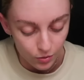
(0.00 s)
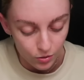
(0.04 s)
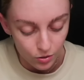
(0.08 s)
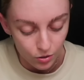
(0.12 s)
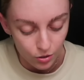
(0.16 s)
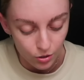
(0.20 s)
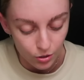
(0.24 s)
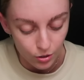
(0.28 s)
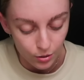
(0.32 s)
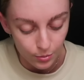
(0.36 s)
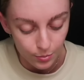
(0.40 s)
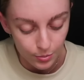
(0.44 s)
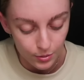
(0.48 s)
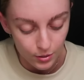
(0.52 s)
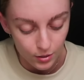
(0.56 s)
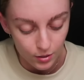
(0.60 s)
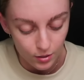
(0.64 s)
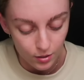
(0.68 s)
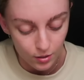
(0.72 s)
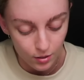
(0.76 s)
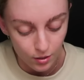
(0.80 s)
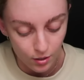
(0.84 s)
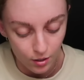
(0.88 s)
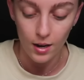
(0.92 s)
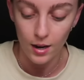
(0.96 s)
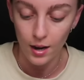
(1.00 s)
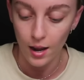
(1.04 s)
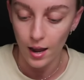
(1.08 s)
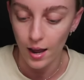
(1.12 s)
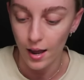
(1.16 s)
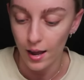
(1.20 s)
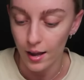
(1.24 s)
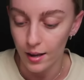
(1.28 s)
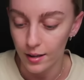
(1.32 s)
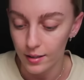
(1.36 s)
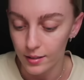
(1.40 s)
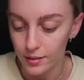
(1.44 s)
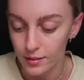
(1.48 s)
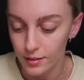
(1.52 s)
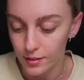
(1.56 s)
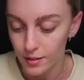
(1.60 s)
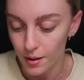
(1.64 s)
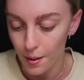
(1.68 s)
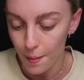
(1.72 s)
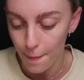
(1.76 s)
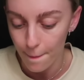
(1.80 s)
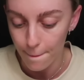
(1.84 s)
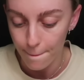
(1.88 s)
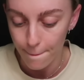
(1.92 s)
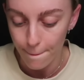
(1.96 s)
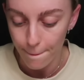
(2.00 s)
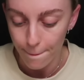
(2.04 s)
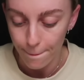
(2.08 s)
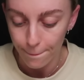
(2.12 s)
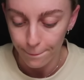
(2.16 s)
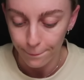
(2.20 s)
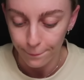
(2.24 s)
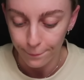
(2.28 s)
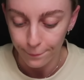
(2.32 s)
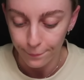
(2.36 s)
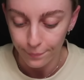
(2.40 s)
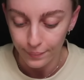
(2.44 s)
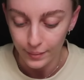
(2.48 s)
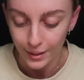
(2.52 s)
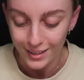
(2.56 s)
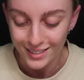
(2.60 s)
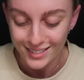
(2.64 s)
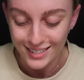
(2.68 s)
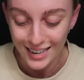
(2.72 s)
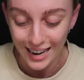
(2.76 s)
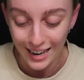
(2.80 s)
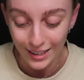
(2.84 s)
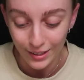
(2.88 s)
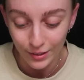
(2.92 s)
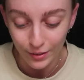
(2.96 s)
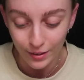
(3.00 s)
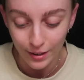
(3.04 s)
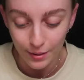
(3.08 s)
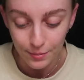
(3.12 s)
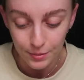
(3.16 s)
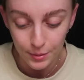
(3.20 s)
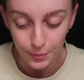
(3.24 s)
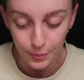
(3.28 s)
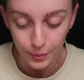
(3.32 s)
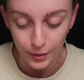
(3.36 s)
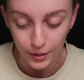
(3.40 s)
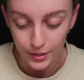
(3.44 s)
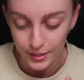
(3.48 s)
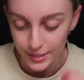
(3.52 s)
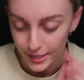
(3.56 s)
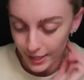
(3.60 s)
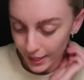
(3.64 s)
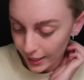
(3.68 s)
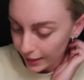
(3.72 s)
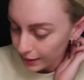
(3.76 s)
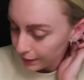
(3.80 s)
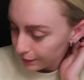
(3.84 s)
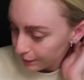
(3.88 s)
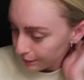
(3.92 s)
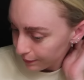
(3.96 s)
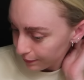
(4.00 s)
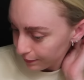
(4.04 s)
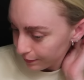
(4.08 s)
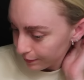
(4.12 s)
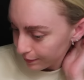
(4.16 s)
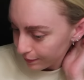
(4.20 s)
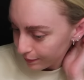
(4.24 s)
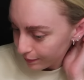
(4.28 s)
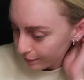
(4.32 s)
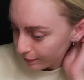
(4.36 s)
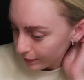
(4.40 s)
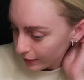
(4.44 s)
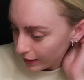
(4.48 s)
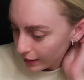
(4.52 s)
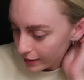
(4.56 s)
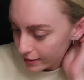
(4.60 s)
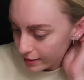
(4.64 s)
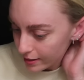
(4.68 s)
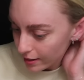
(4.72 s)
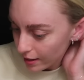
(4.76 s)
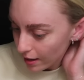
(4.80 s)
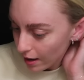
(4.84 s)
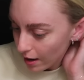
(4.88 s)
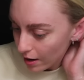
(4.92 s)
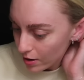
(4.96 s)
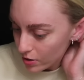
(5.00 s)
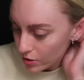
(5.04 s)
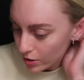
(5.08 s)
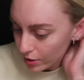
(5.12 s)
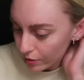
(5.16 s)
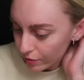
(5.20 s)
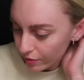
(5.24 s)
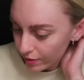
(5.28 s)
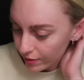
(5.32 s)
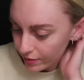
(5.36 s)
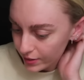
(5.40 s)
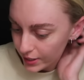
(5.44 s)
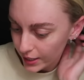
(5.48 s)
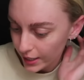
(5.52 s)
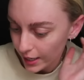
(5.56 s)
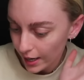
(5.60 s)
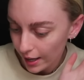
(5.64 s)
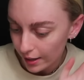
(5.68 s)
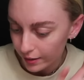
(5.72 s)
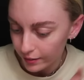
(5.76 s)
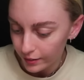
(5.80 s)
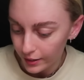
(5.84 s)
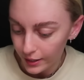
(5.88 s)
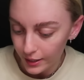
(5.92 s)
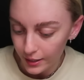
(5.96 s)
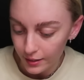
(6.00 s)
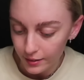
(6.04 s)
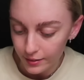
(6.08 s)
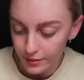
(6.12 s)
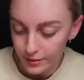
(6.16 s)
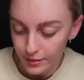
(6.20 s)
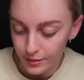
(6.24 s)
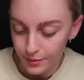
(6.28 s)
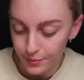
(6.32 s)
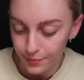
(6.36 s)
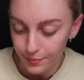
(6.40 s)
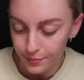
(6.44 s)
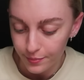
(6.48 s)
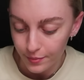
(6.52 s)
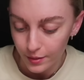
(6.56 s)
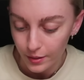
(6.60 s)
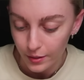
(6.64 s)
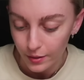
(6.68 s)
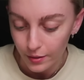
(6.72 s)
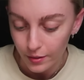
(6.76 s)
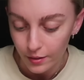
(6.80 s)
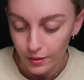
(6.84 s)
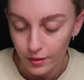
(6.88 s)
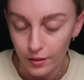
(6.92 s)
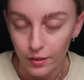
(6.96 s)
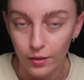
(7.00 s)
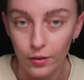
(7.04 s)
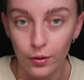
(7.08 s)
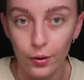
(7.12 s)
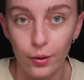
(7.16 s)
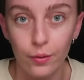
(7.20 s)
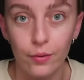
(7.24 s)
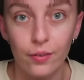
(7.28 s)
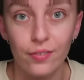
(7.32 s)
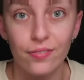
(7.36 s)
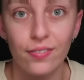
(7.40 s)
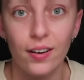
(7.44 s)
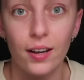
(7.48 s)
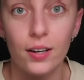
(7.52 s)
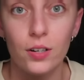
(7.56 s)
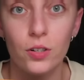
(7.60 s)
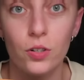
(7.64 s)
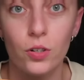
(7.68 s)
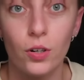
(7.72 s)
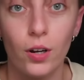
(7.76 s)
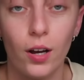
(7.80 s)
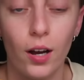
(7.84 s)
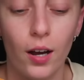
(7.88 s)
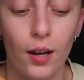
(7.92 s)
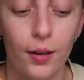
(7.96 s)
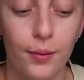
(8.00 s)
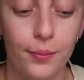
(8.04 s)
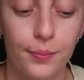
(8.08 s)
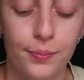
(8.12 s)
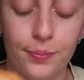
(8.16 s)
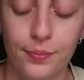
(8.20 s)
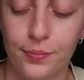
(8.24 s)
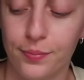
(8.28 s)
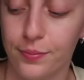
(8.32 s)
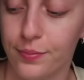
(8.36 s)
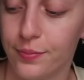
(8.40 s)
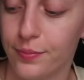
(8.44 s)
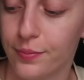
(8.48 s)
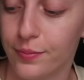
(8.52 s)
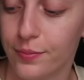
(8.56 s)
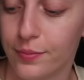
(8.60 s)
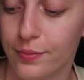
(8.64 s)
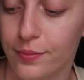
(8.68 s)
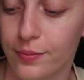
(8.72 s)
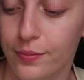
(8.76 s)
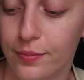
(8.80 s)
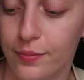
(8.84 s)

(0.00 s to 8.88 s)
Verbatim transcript: scoops. And it has 10 grams of protein, less than 150 calories, no refined sugar. Wait, really?